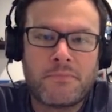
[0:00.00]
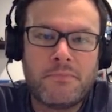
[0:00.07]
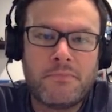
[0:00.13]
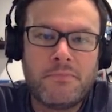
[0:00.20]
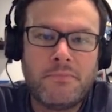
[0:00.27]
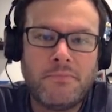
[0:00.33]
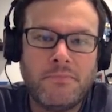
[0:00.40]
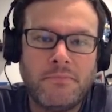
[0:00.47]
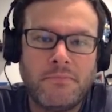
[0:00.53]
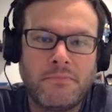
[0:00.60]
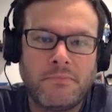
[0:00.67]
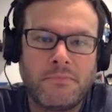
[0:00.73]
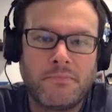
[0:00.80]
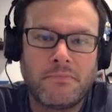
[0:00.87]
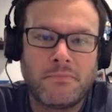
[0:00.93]

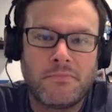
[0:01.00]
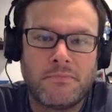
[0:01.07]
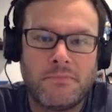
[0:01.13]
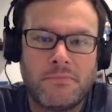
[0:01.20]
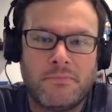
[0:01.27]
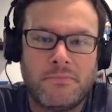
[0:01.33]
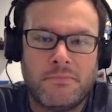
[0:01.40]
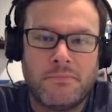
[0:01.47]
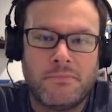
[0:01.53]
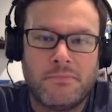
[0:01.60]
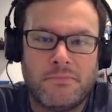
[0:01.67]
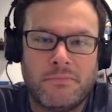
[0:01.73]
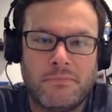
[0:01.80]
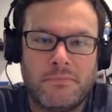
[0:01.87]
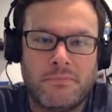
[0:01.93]

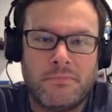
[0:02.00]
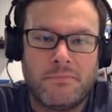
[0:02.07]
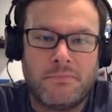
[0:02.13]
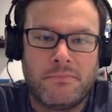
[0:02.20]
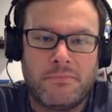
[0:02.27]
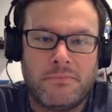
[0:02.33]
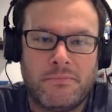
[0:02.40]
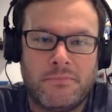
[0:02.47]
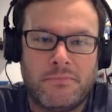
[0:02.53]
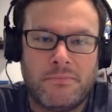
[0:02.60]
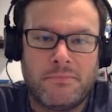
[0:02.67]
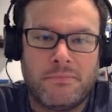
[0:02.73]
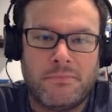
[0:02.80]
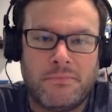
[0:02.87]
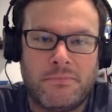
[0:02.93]

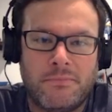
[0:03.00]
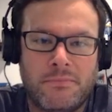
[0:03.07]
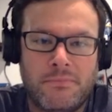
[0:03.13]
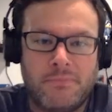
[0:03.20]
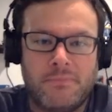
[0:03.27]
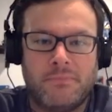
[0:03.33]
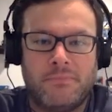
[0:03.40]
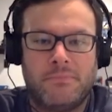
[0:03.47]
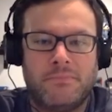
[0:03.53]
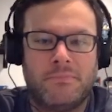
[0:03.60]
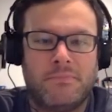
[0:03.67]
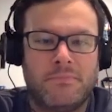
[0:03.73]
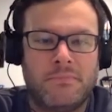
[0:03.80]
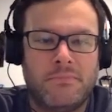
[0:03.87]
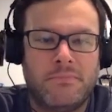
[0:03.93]

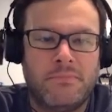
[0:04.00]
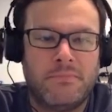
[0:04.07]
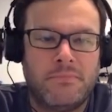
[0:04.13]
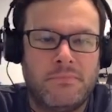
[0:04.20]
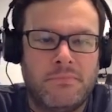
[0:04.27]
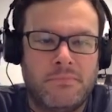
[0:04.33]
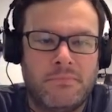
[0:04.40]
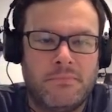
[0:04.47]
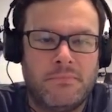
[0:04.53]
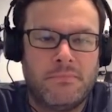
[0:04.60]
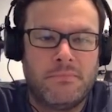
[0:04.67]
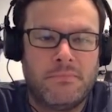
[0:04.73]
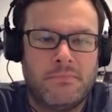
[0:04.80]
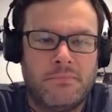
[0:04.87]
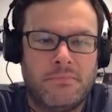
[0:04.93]

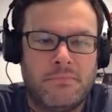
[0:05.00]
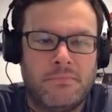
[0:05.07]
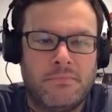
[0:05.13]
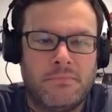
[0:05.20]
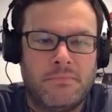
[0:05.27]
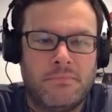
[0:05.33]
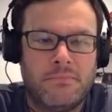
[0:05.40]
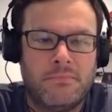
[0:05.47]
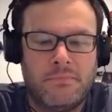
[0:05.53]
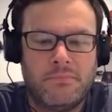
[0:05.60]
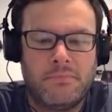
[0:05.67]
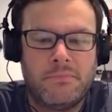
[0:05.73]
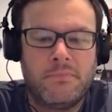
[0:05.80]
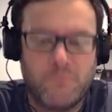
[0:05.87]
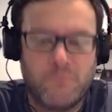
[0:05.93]

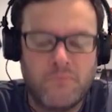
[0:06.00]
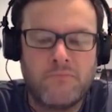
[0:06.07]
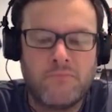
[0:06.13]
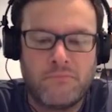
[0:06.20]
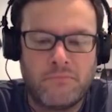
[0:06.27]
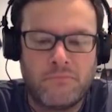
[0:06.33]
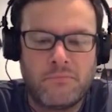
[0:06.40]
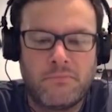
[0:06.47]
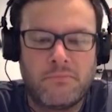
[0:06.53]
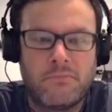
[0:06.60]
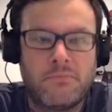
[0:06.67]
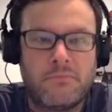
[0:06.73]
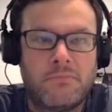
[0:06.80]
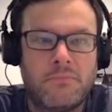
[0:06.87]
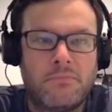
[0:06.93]

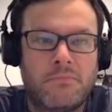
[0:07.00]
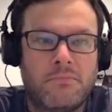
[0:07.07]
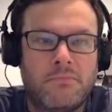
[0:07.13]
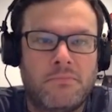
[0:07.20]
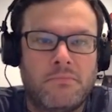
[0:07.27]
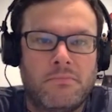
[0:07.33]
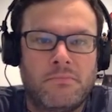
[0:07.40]
No words are spoken by the person on screen.